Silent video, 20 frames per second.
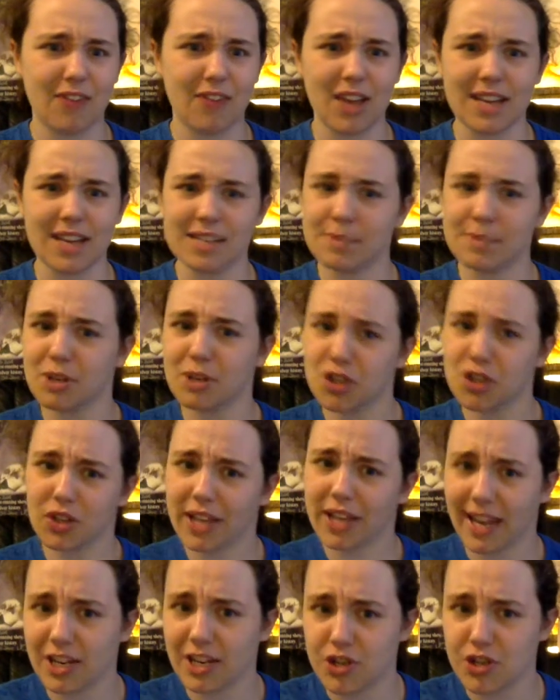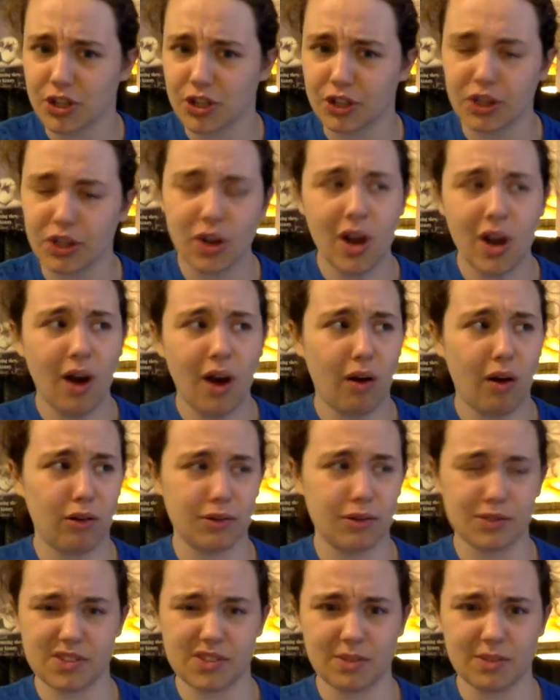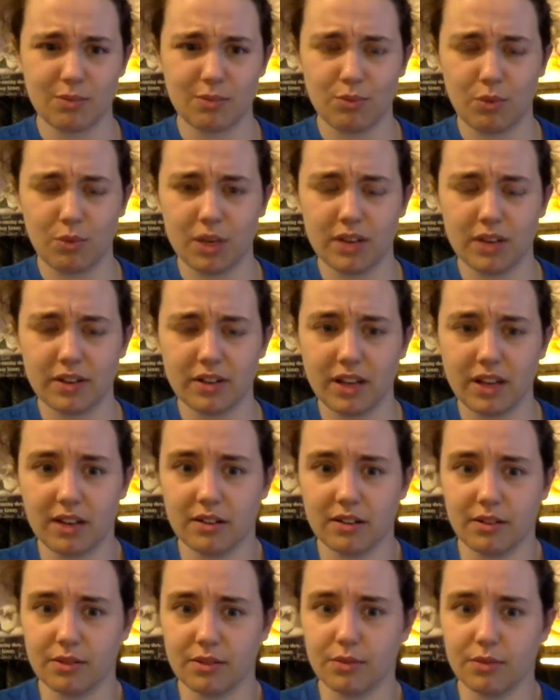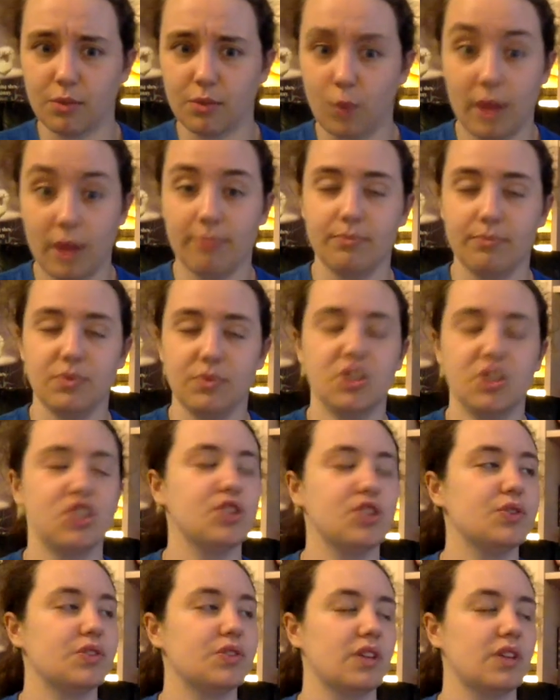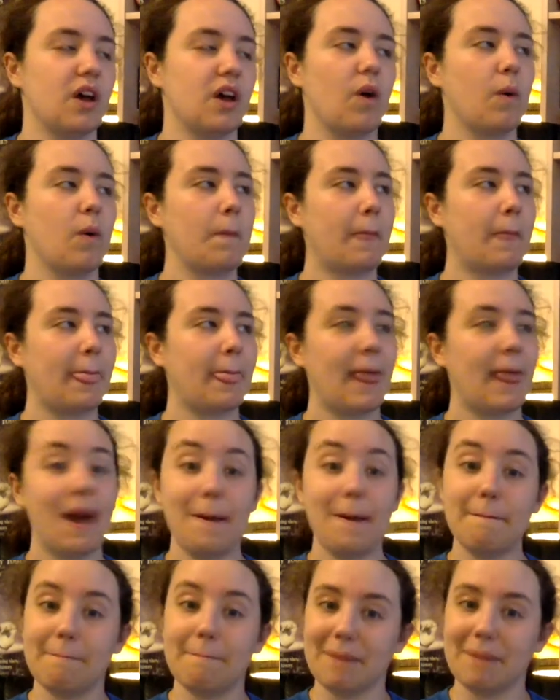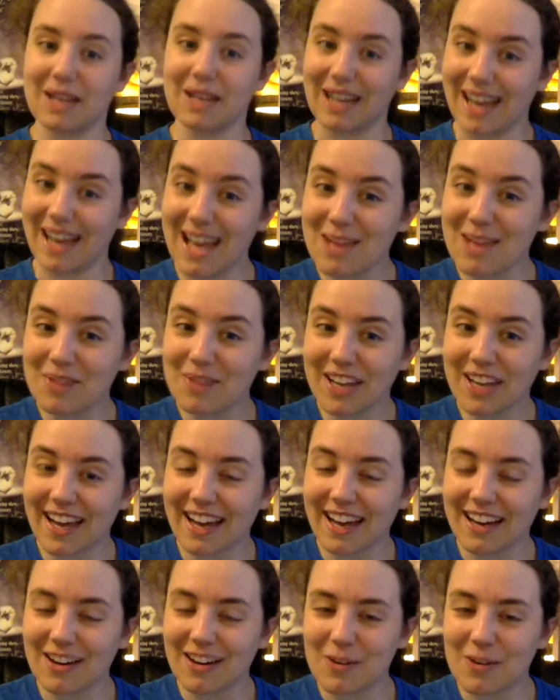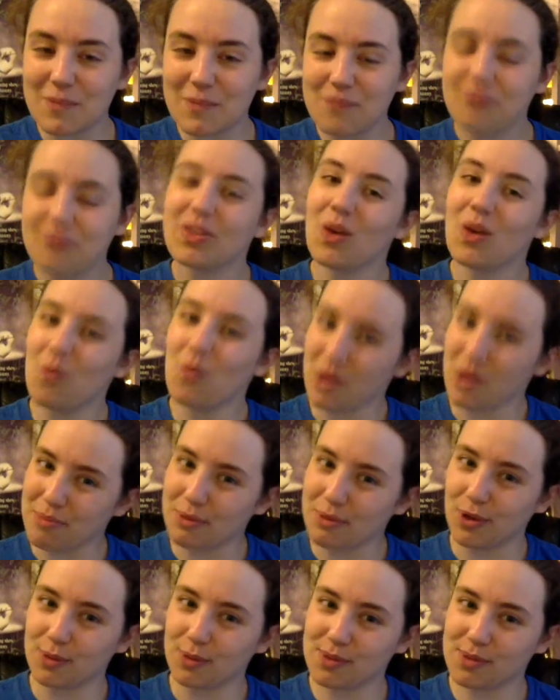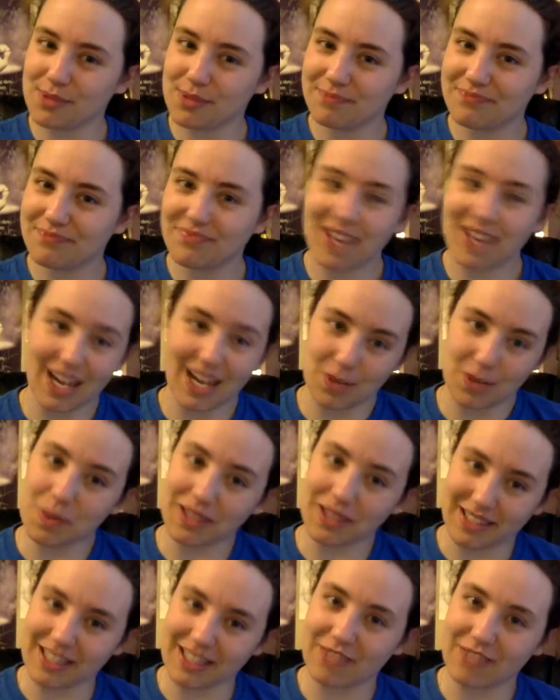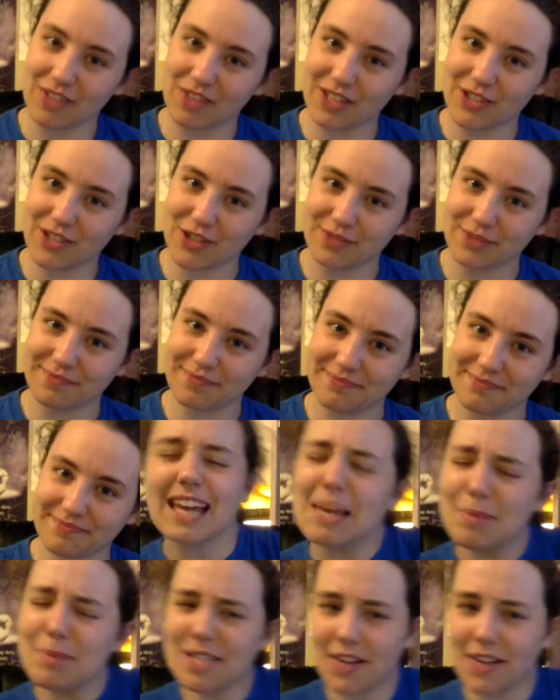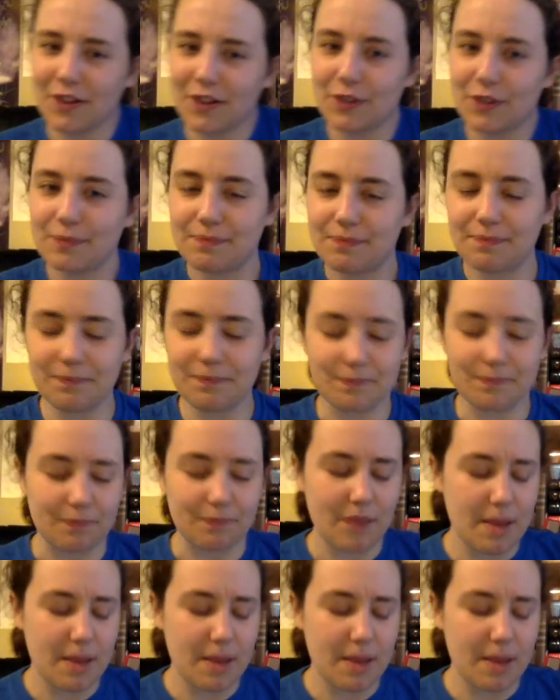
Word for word: have a special occasion or some weird errant whim to do so. But I am a gal with boobs and with cleavage. And let me tell you,